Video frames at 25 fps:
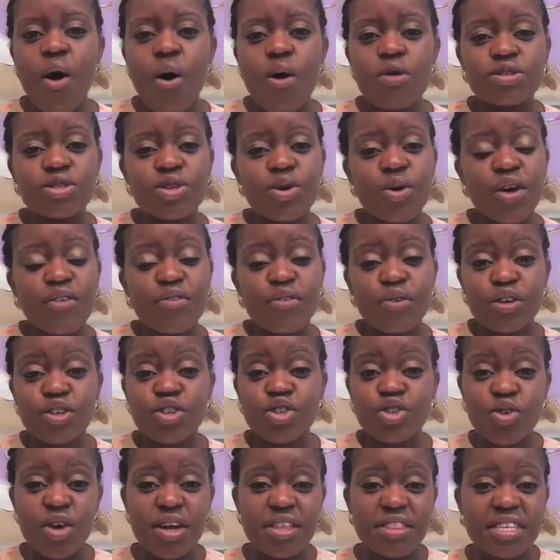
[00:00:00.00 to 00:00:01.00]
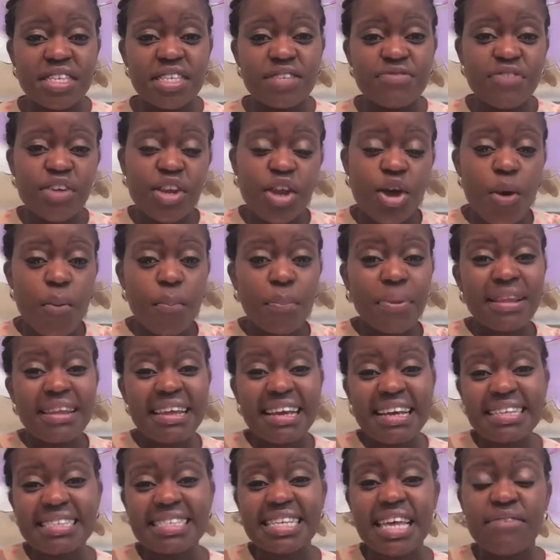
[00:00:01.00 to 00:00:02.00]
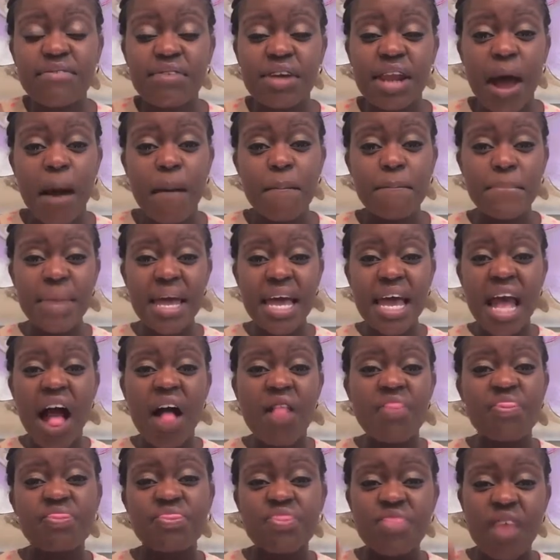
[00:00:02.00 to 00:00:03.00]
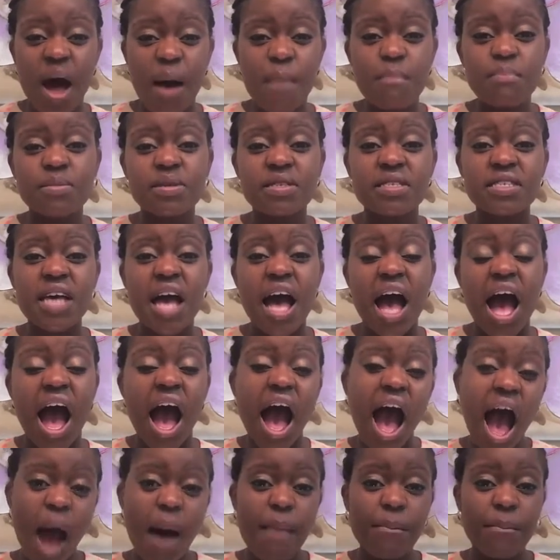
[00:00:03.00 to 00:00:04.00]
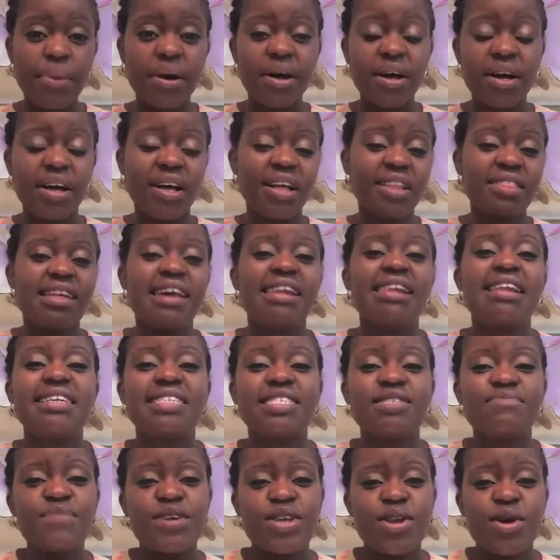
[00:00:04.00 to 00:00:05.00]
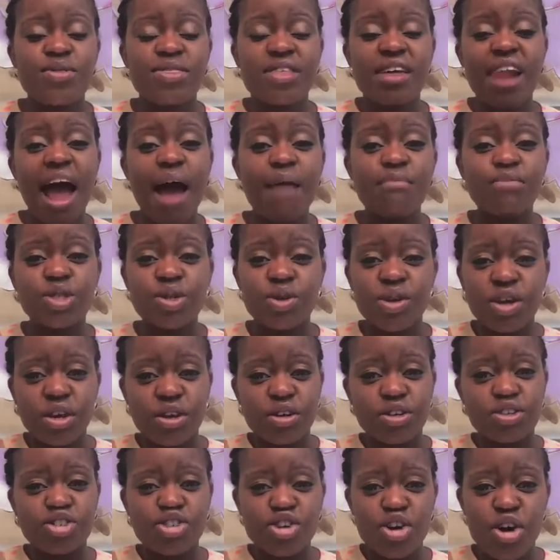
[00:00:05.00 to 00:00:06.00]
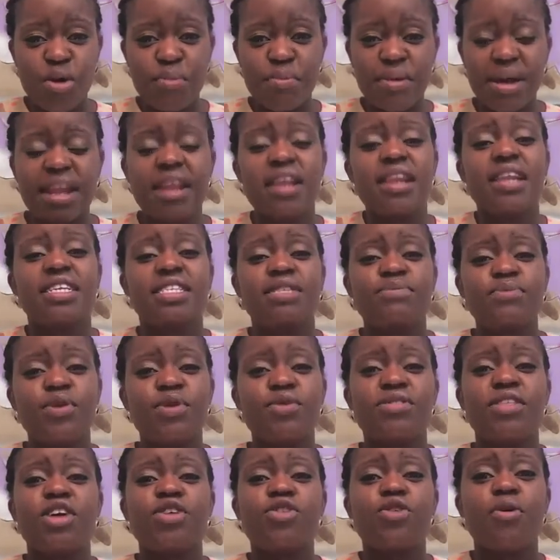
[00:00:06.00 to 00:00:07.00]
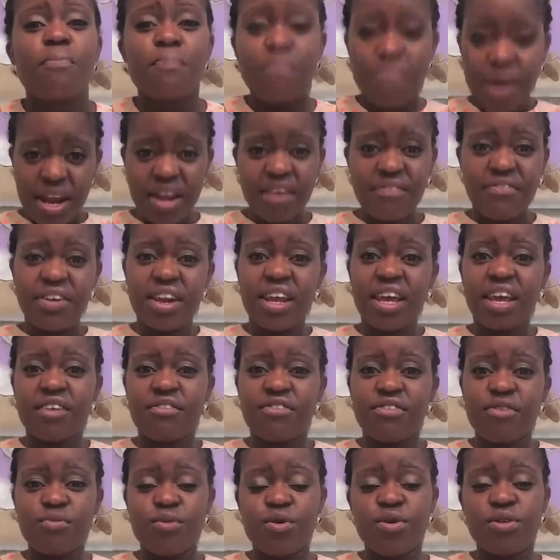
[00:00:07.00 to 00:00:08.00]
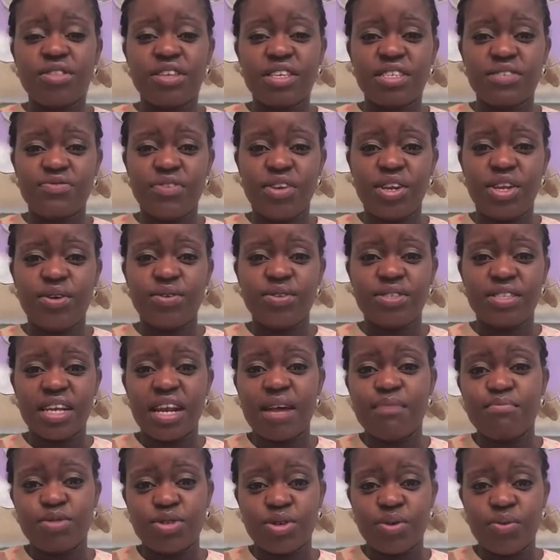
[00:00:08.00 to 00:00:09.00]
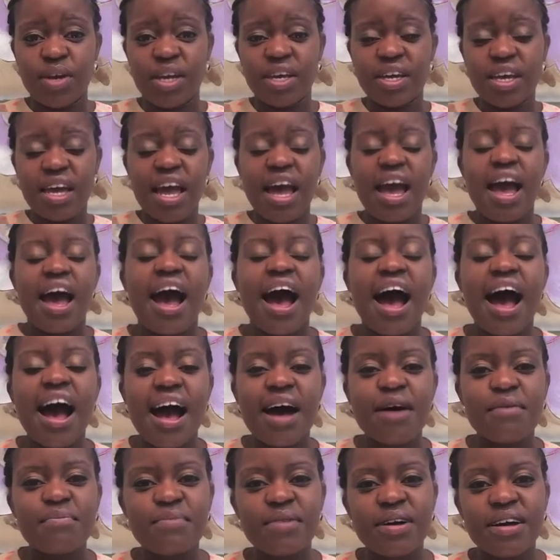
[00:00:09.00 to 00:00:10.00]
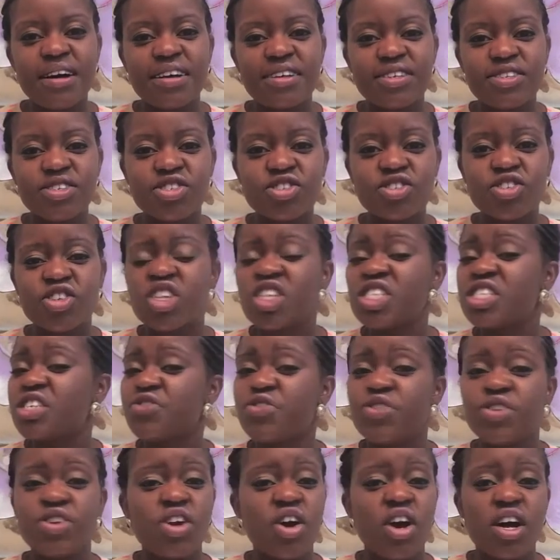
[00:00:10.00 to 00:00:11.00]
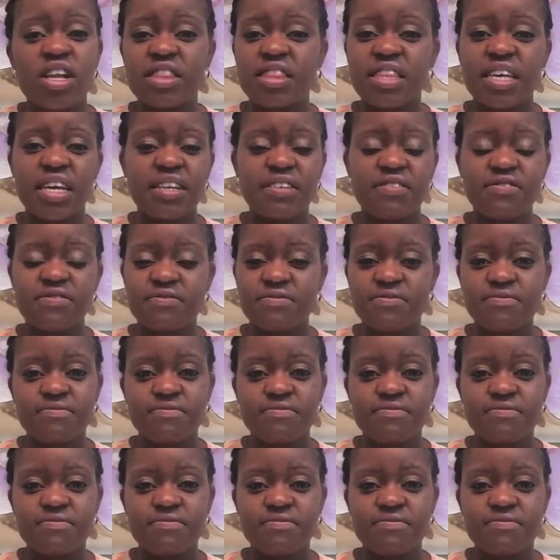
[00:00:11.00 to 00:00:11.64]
Also, if you enjoyed this video, please give it a big thumbs up. That lets me know that I'm doing a good job, and it lets me know that you're benefiting from all these videos that I'm doing. Because if you're not, then...